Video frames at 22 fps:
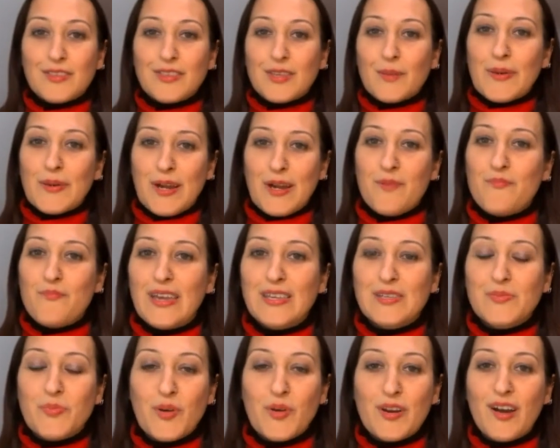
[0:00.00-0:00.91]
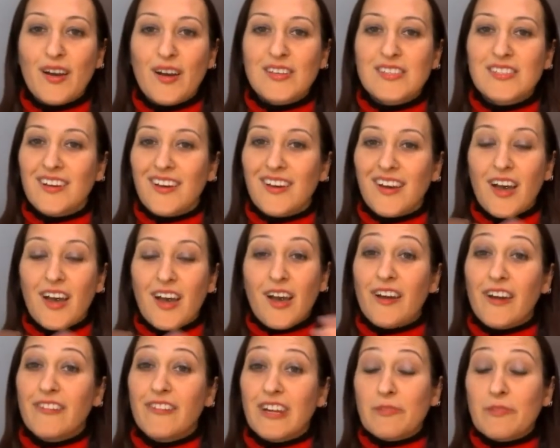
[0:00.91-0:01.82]
plant-based products
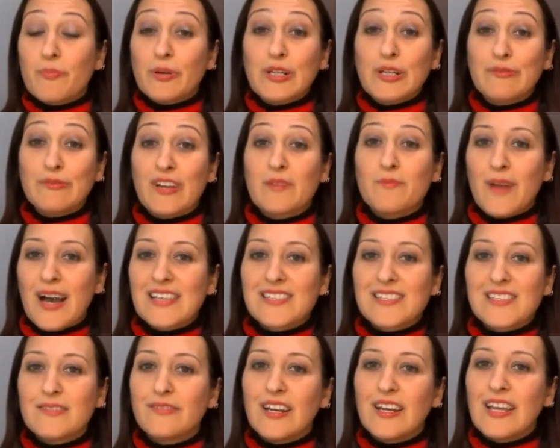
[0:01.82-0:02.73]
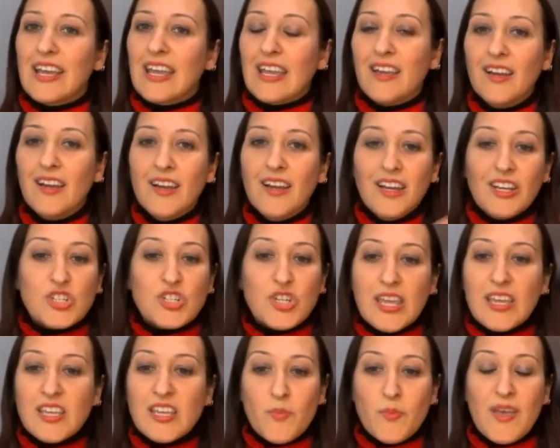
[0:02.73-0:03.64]
are improving massively,
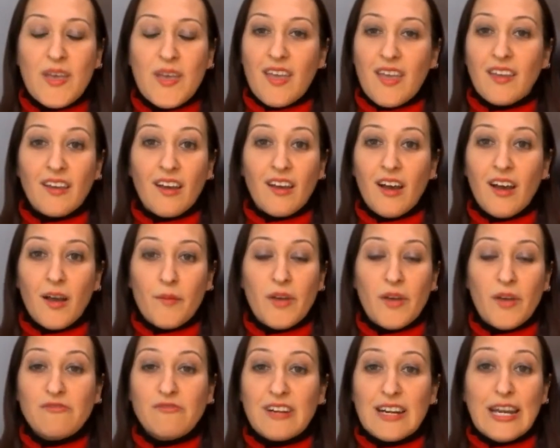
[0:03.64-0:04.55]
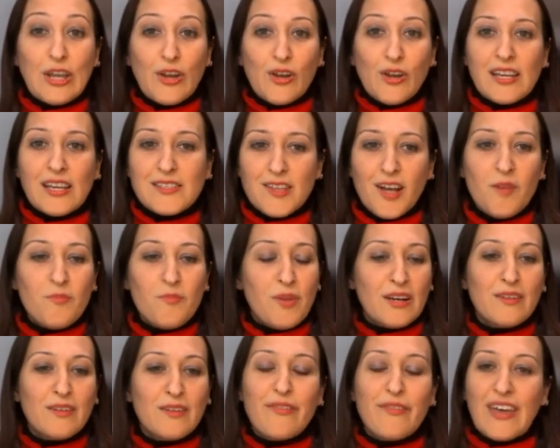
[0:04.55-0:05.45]
cheese being a really good
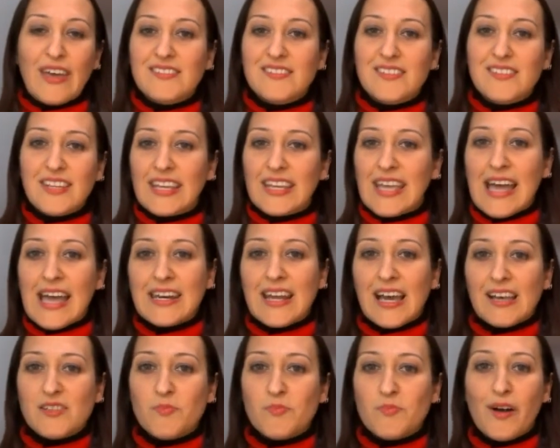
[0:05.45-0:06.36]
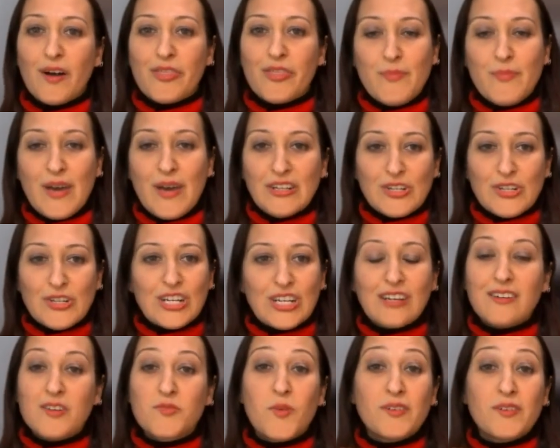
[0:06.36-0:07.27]
example of this. And again, as Martha
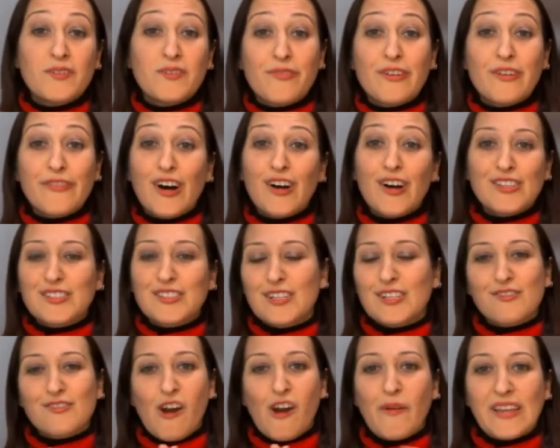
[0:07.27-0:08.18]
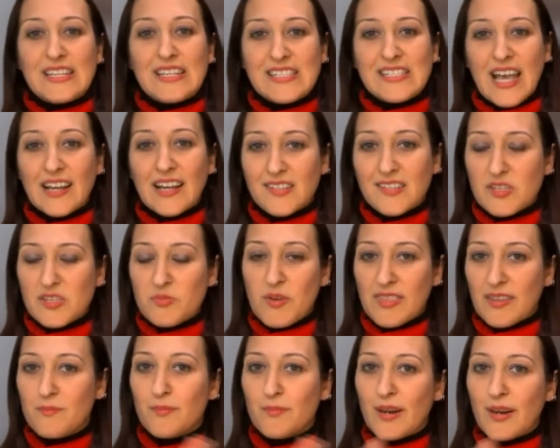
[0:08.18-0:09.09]
mentioned, one of the fastest growing sectors
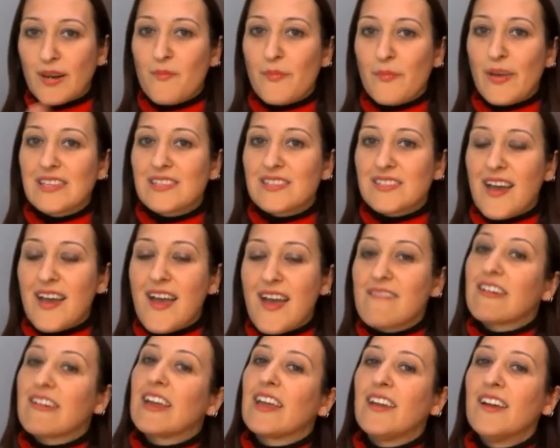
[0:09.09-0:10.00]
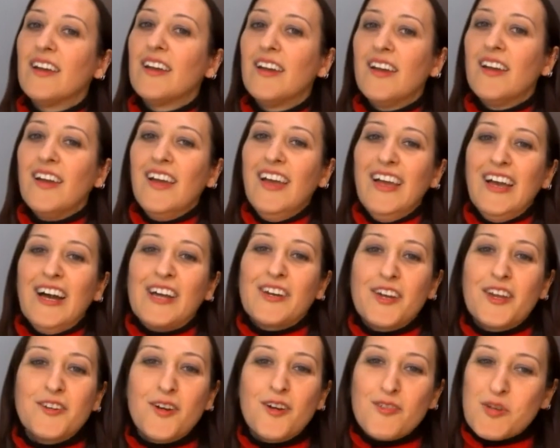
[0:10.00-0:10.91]
within plant-based dairy. And
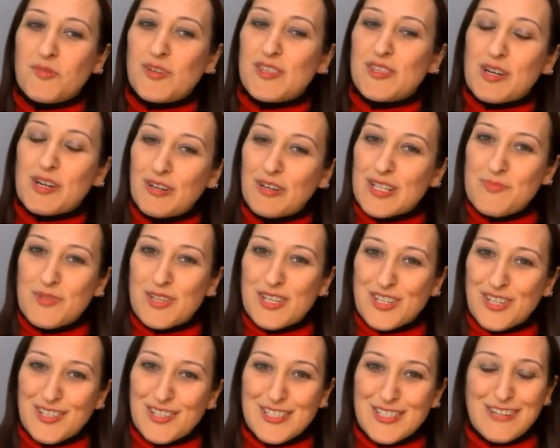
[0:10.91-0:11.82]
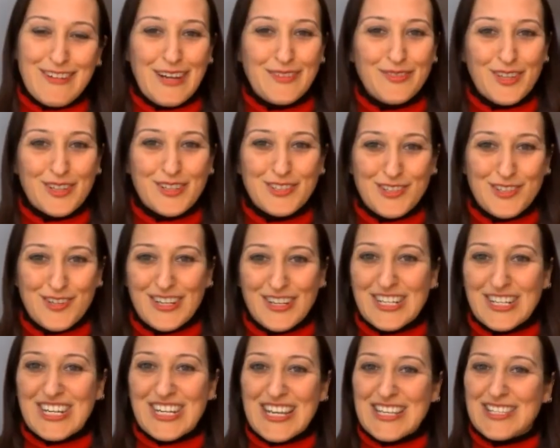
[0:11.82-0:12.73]
I know that with Christmas just around the corner,
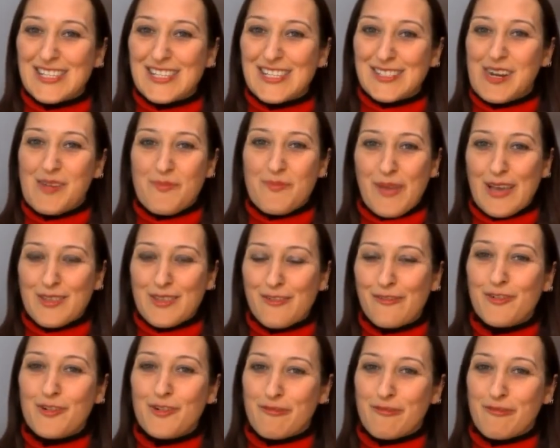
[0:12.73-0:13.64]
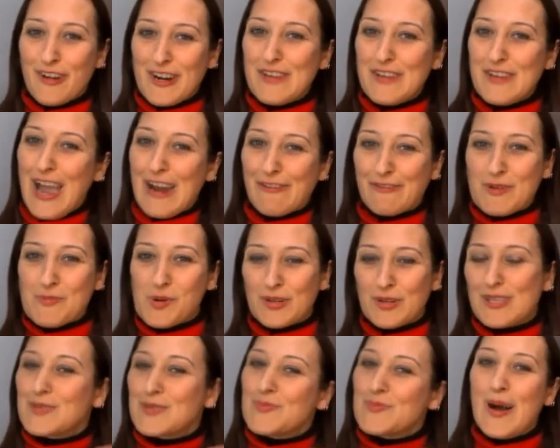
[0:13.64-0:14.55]
cheese is going to be at the forefront of
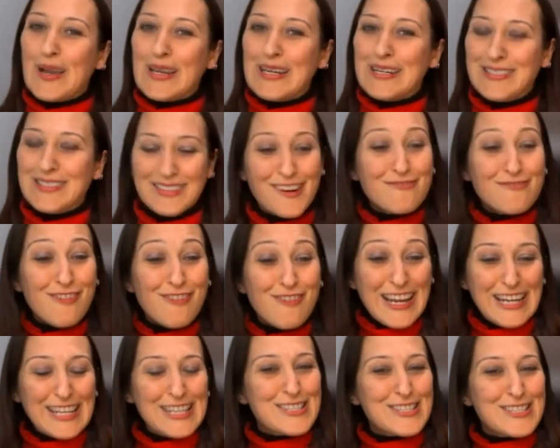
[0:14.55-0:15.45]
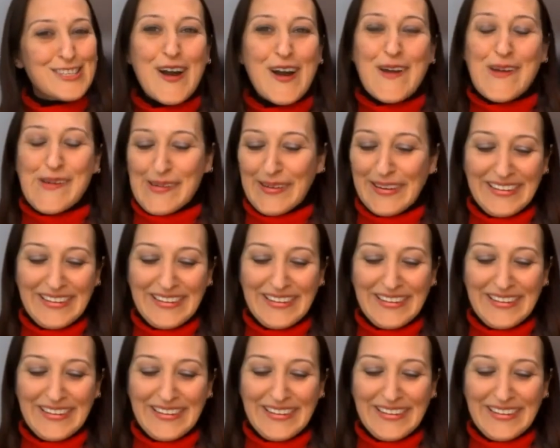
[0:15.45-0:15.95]
everybody's mind, and rightly so.